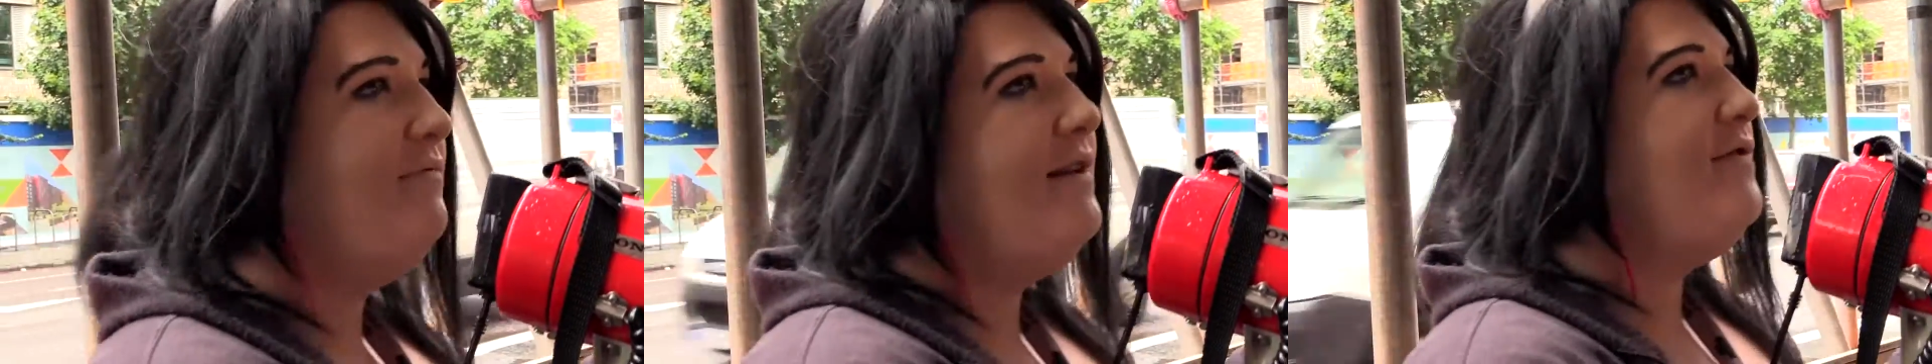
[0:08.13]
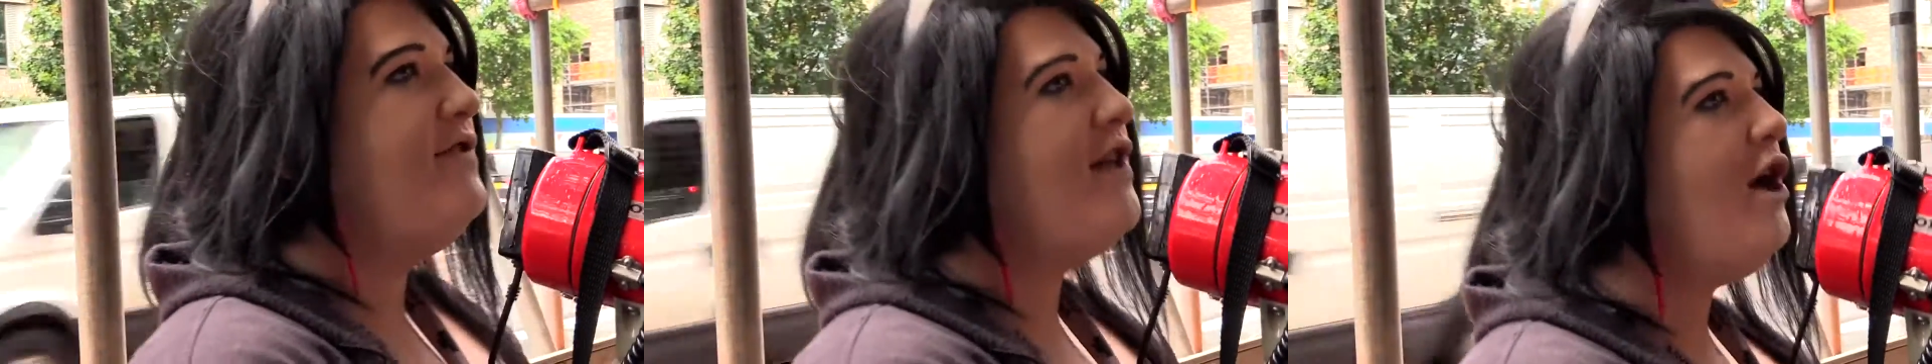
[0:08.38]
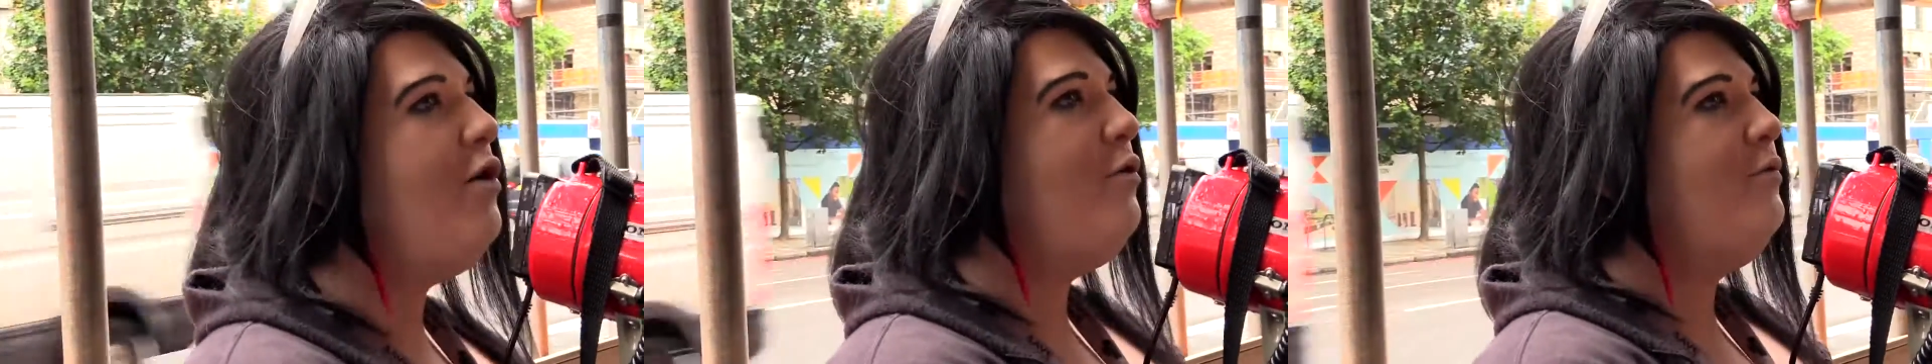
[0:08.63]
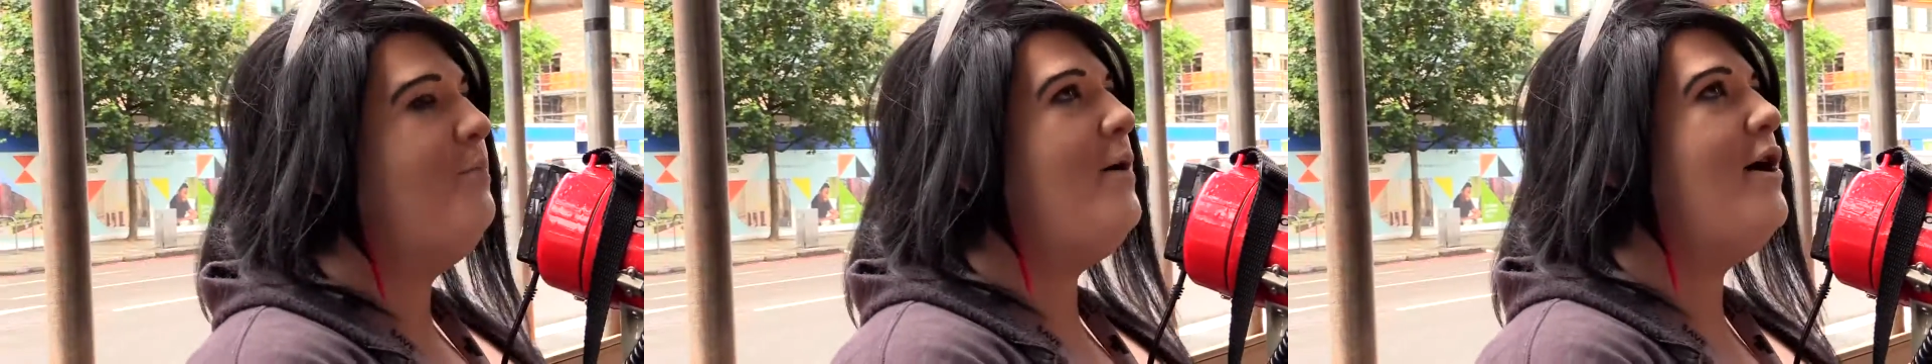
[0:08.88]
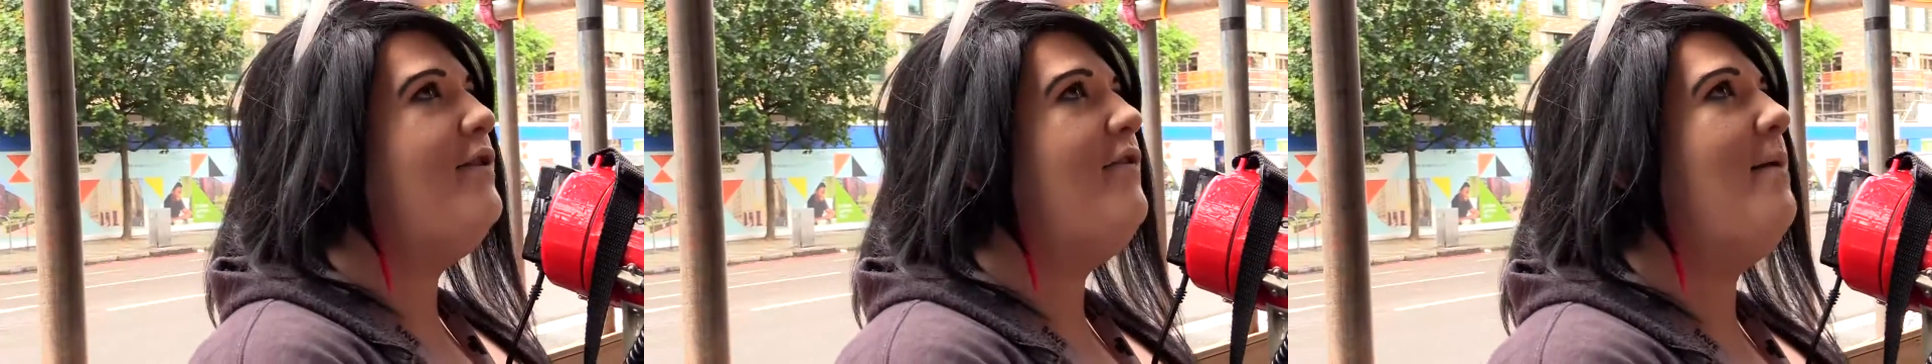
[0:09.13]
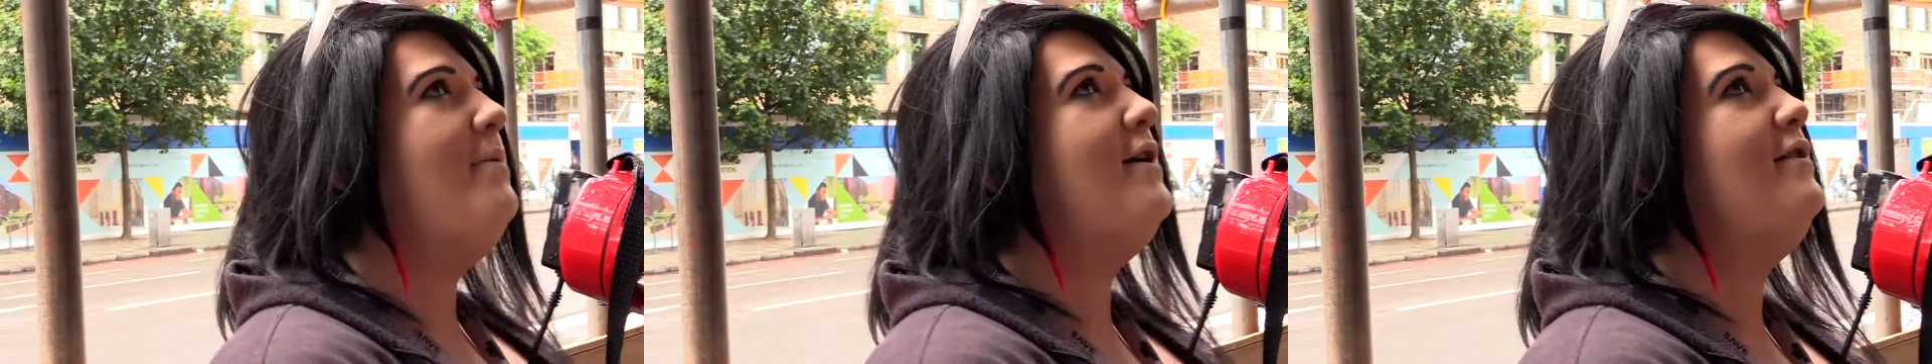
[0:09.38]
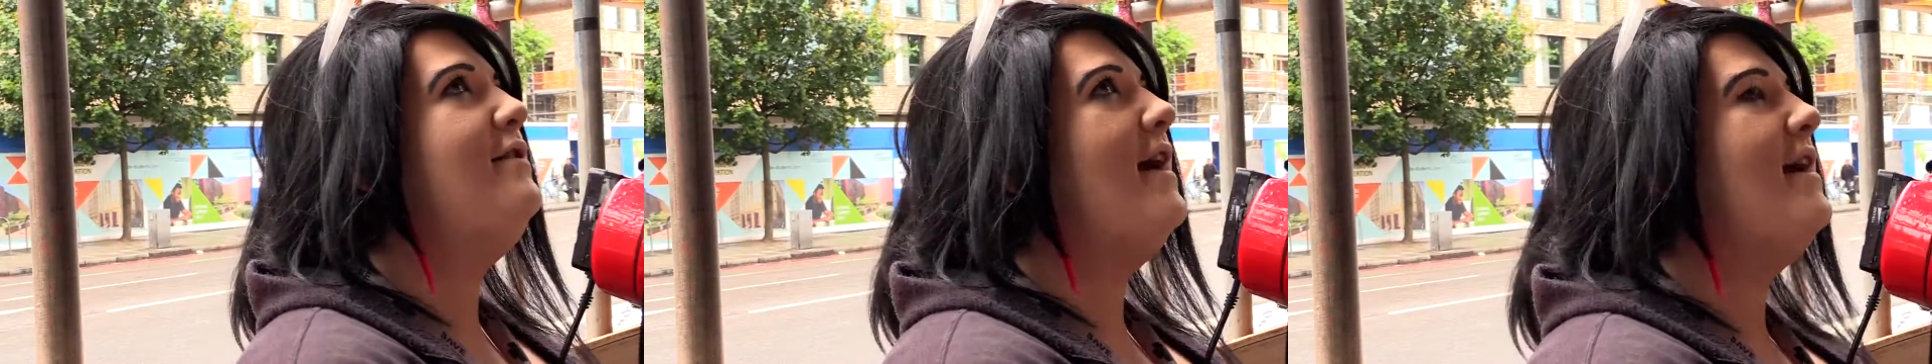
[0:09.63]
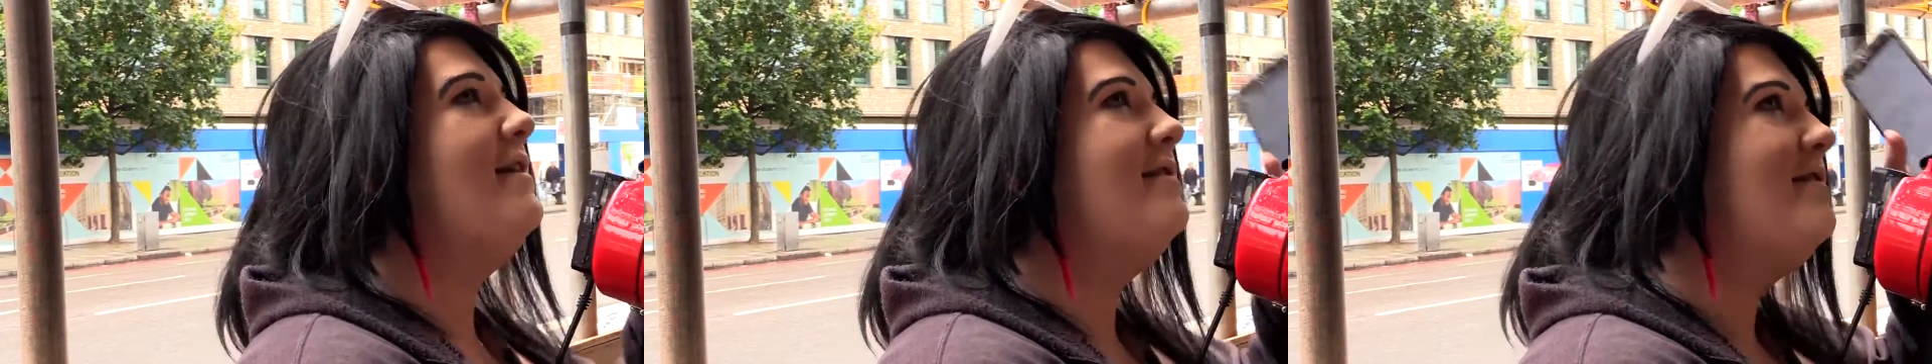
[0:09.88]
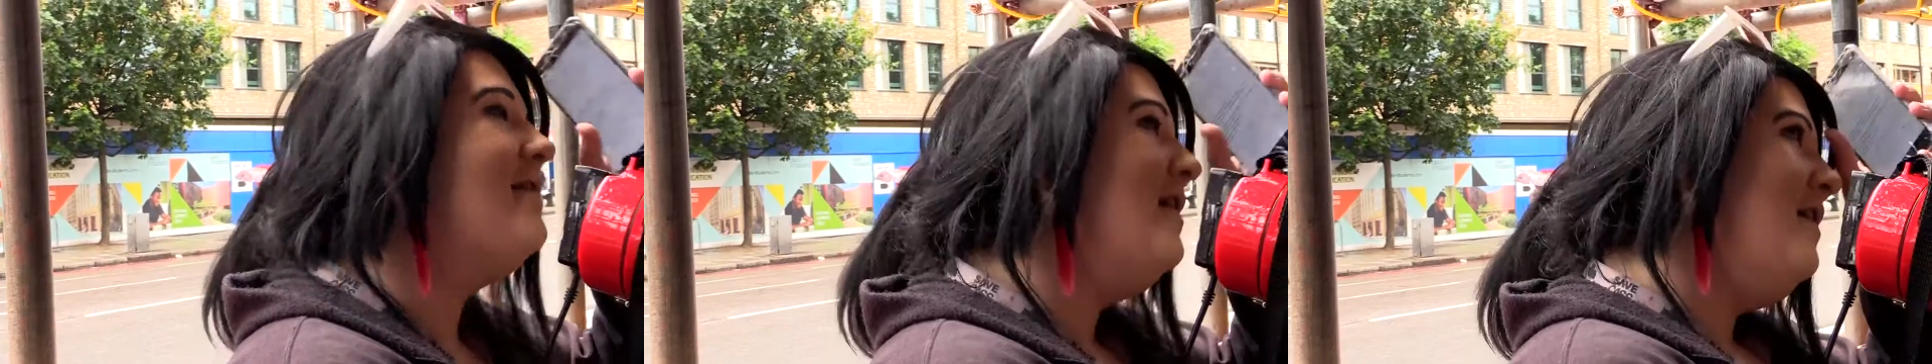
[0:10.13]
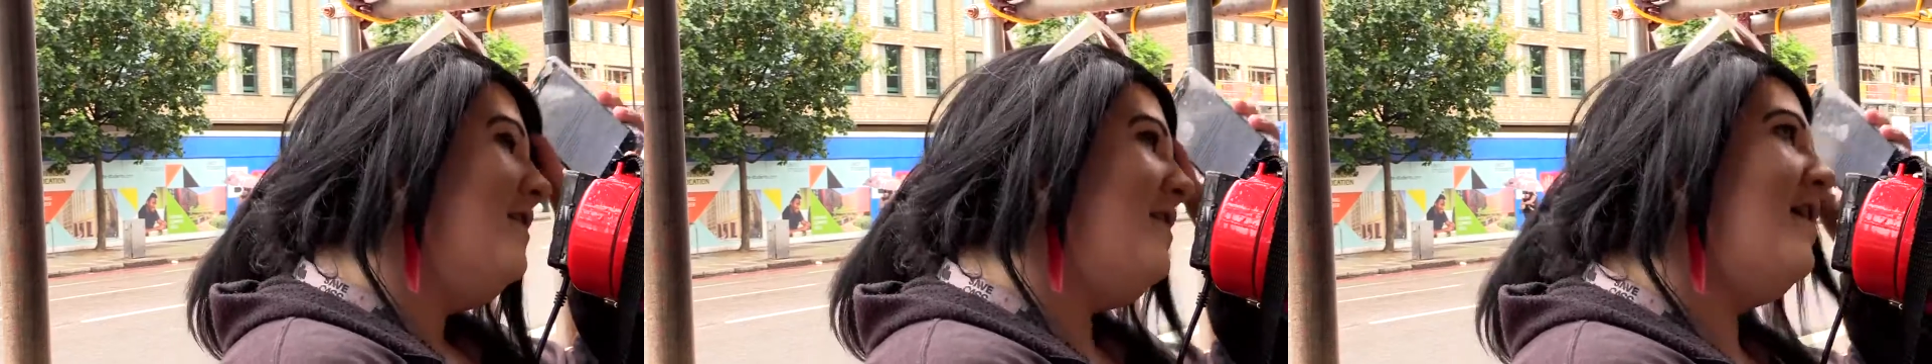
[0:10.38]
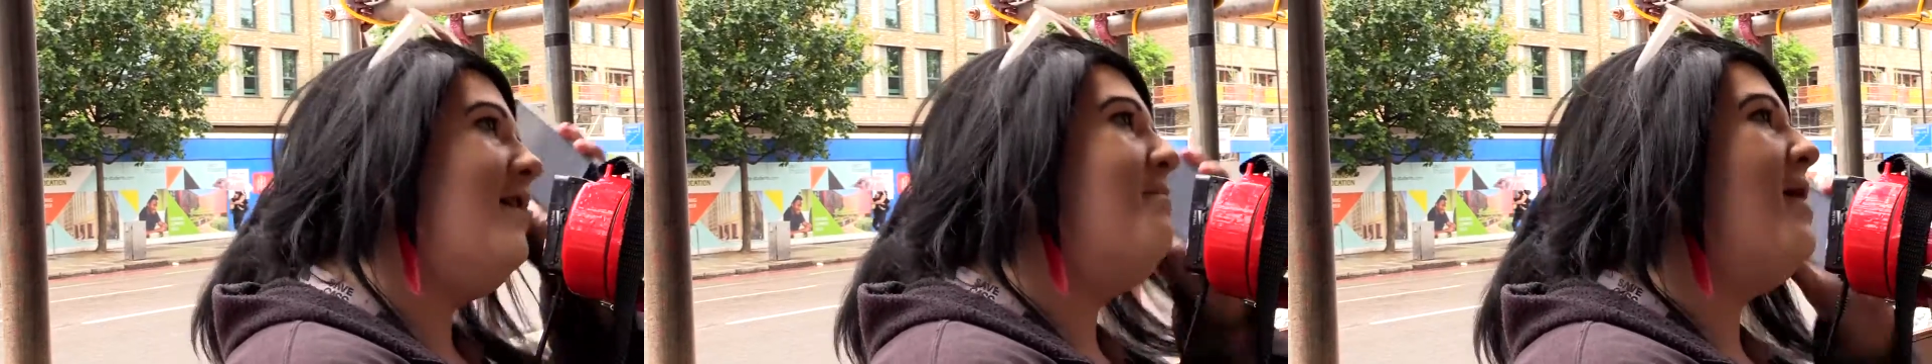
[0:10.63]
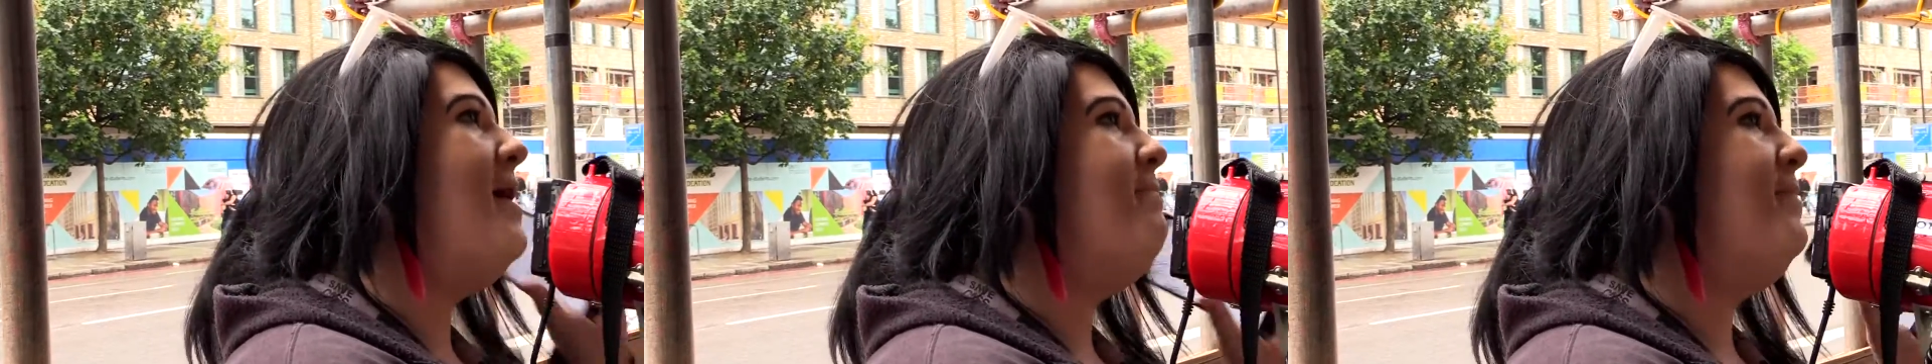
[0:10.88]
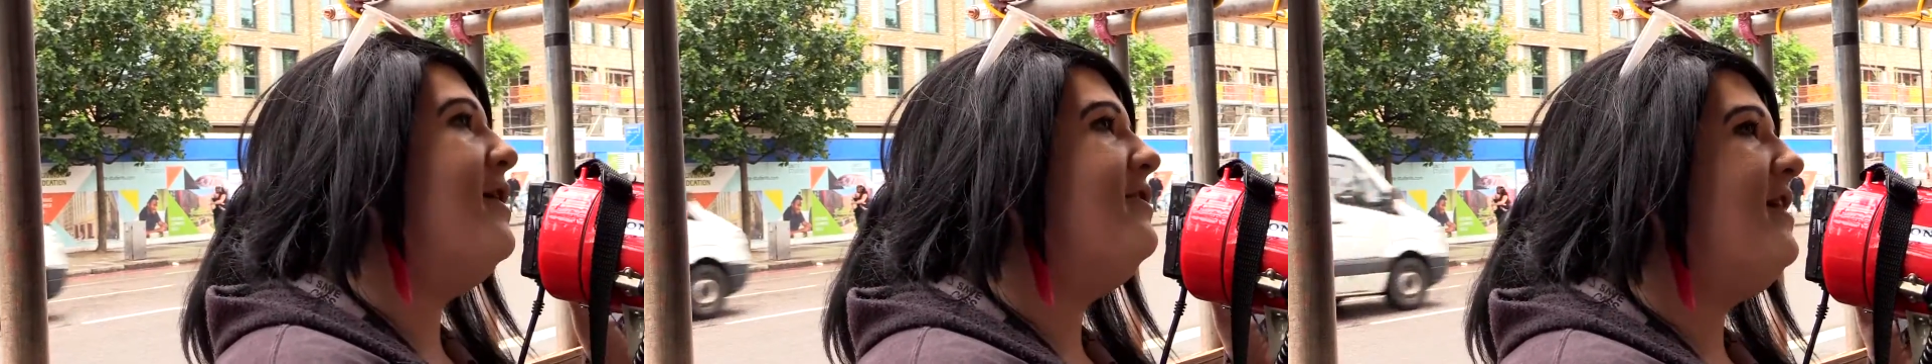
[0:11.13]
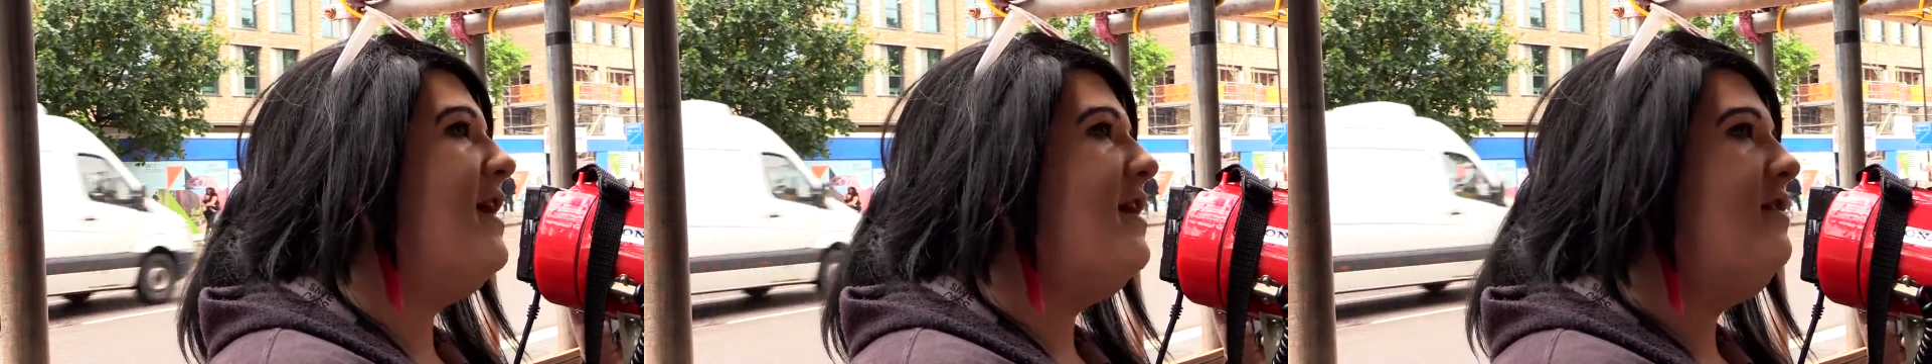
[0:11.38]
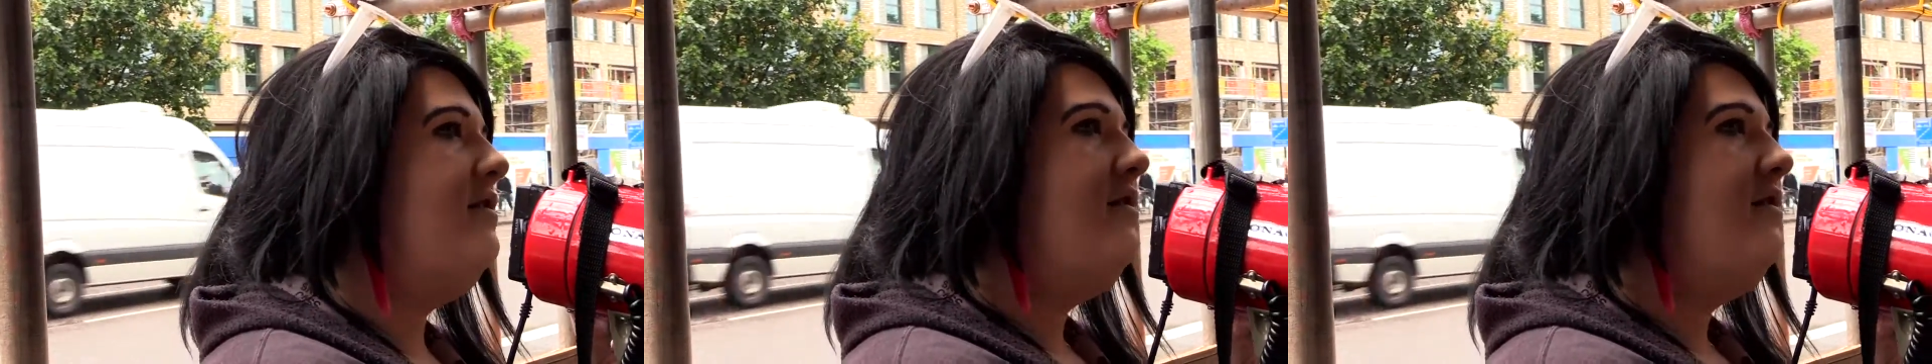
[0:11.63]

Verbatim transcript: they've sold both of our buildings, the main building,